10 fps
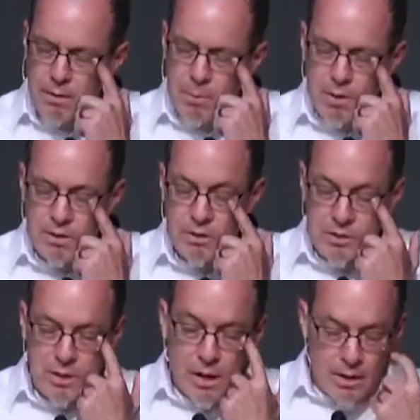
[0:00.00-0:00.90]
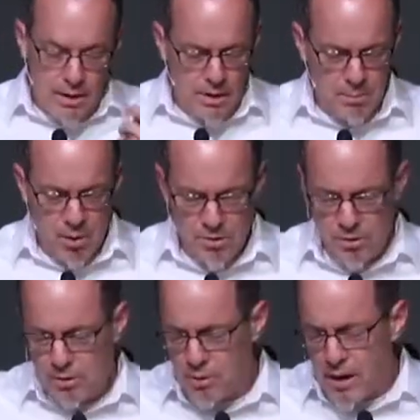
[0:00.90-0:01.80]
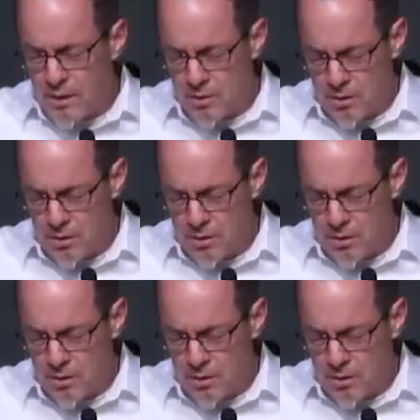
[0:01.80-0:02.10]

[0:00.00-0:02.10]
upon your Son and upon your grace,